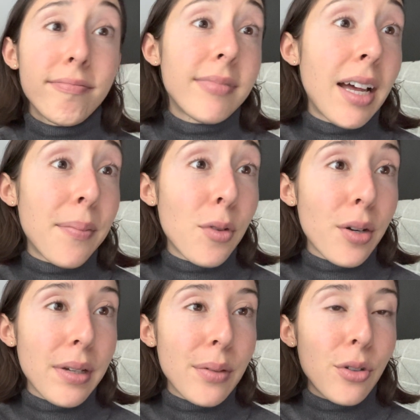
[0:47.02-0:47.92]
a more
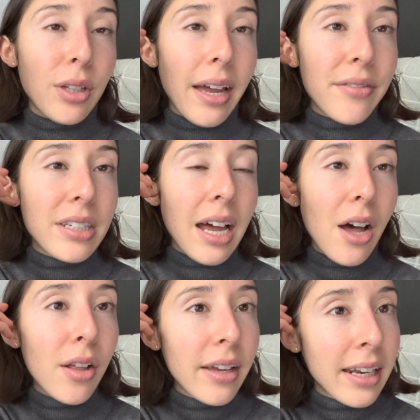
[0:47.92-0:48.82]
minimal
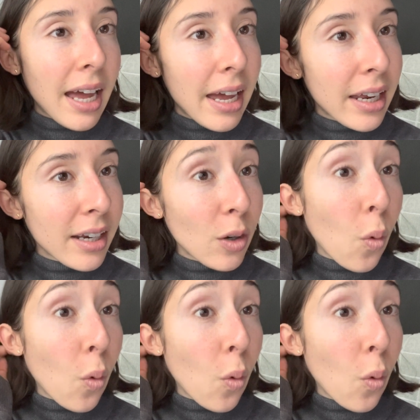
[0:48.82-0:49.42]
lifestyle, and I